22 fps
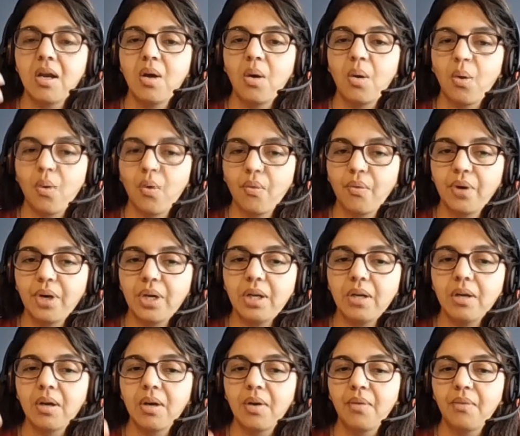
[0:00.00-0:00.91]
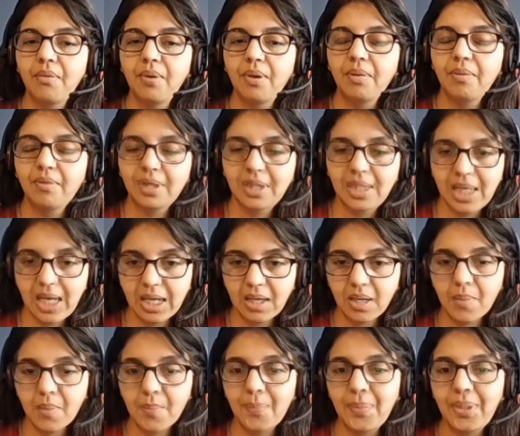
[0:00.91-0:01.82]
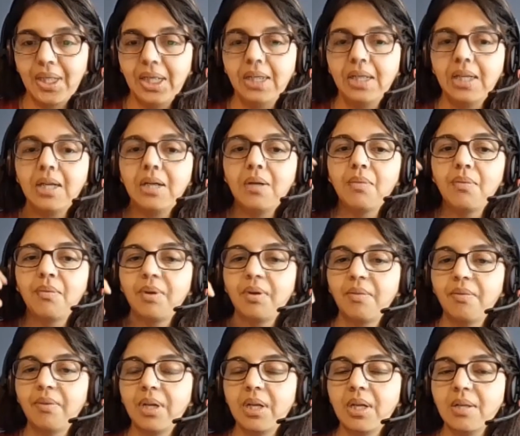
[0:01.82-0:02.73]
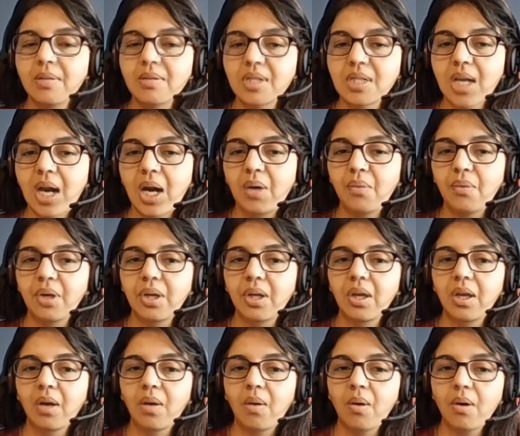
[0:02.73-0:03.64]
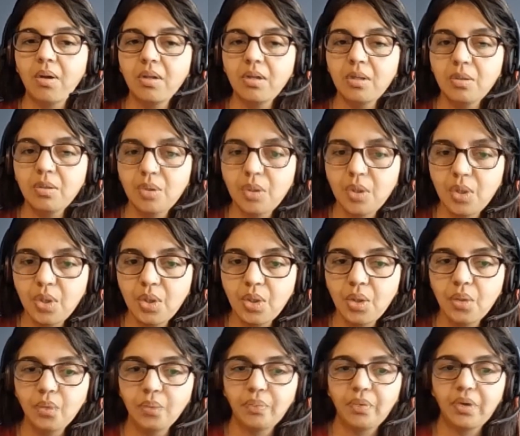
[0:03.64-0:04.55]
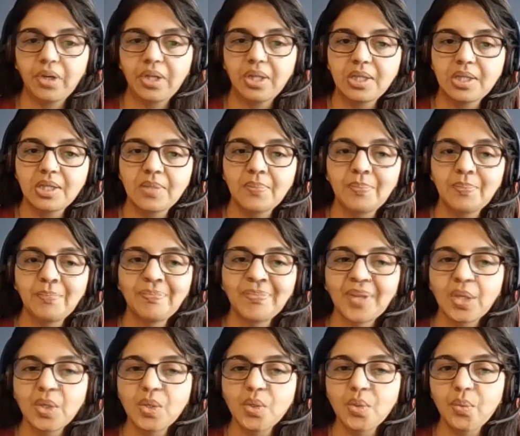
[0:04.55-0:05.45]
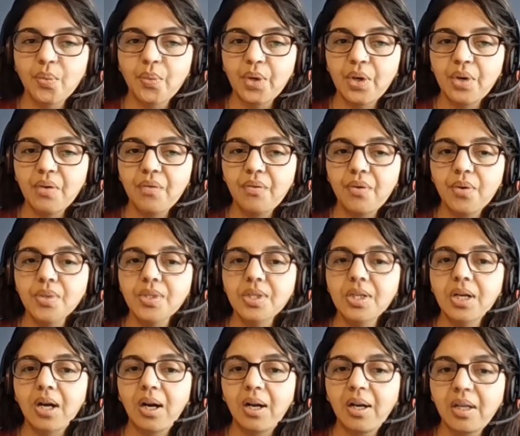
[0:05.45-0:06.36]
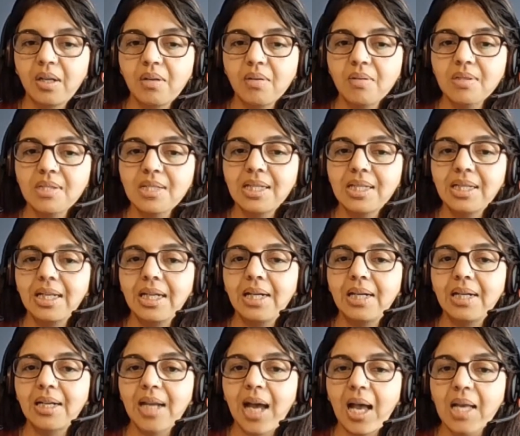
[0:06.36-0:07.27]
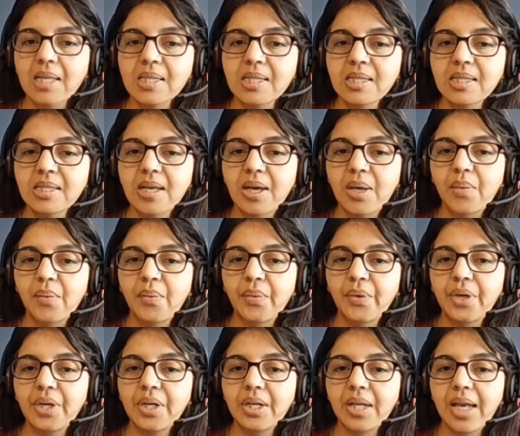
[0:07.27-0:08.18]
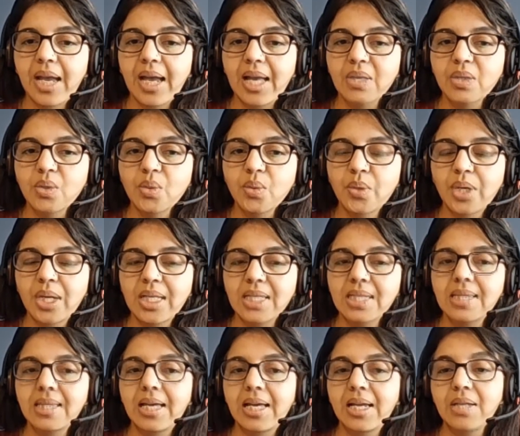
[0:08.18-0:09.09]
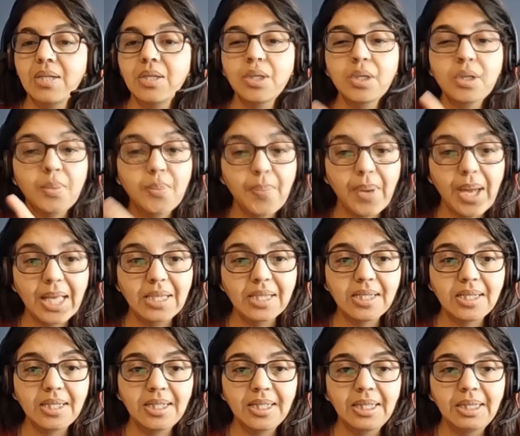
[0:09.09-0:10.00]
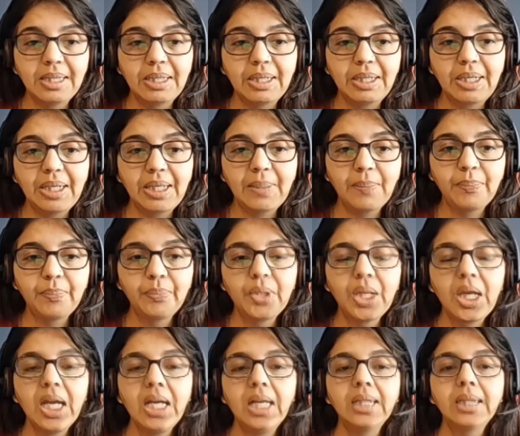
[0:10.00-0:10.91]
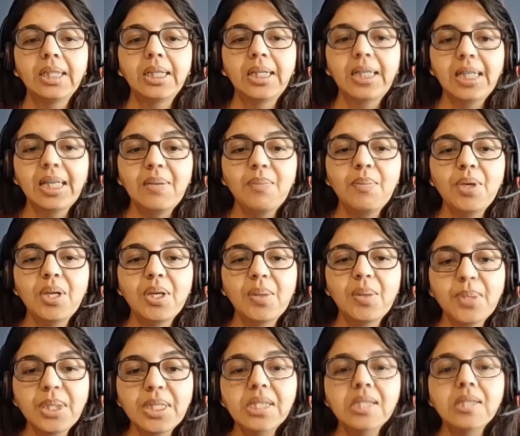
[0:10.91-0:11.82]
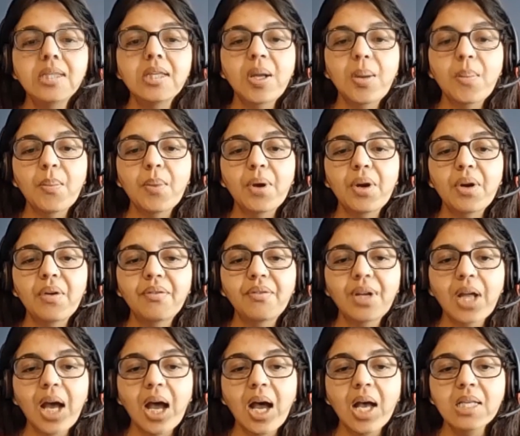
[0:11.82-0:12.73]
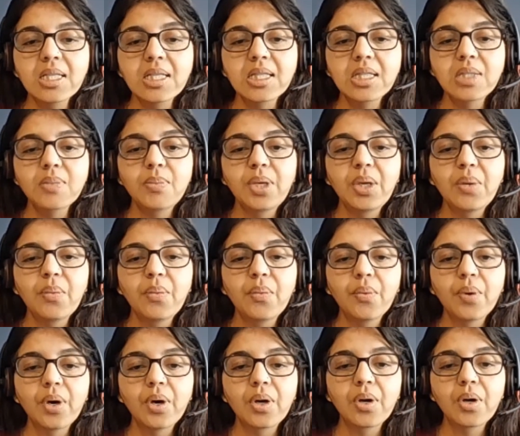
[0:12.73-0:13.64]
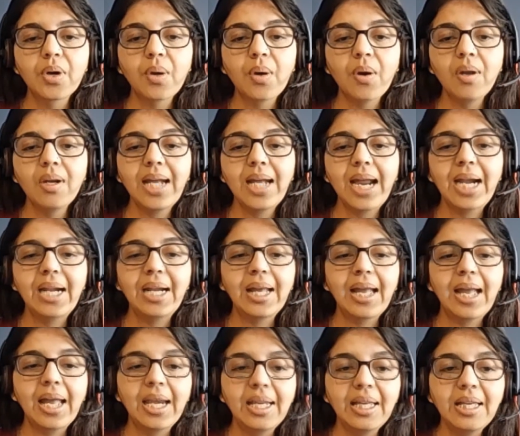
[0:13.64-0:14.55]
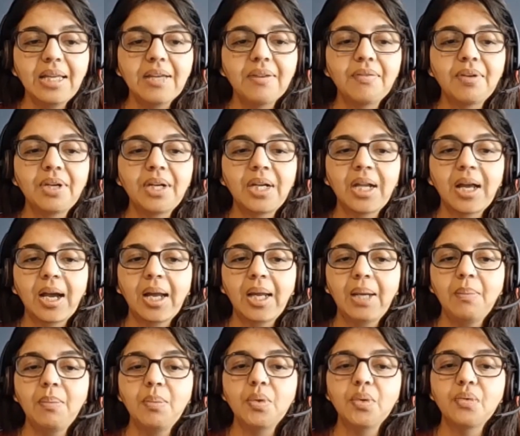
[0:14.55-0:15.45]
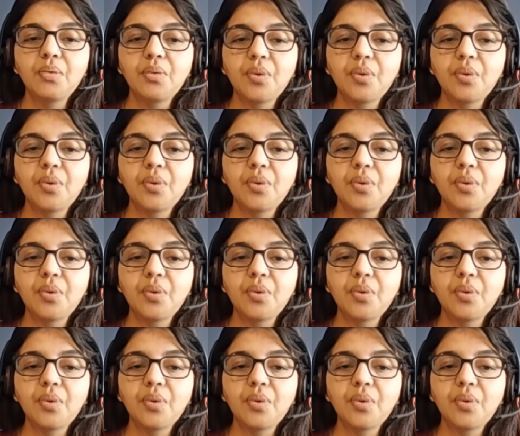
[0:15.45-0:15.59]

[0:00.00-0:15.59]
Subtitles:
over, they are completed, we will start working on new ones. So work flows continuously and tasks are worked as soon as there is capacity in the team. The team limits the number of tasks being worked on at any given time to